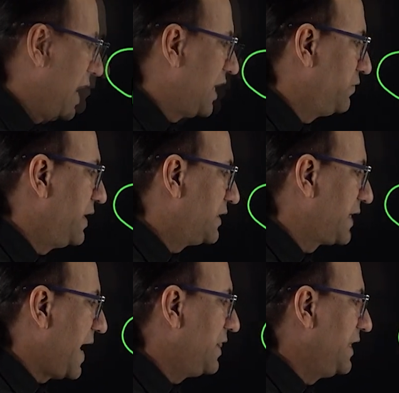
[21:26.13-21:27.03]
As we
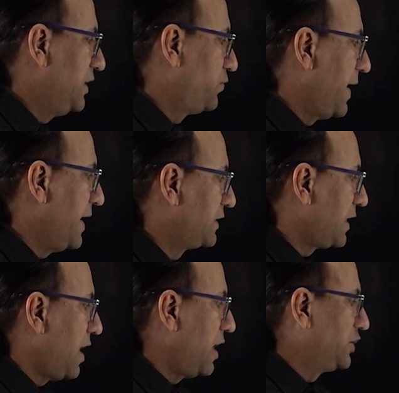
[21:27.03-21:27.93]
understand, these veins
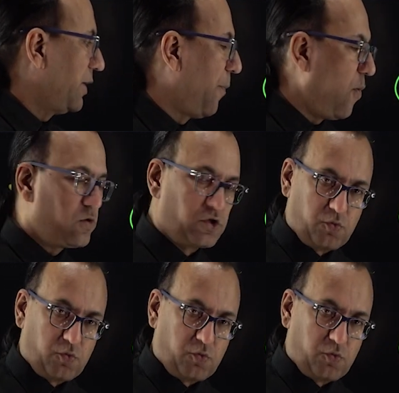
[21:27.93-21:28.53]
are supposed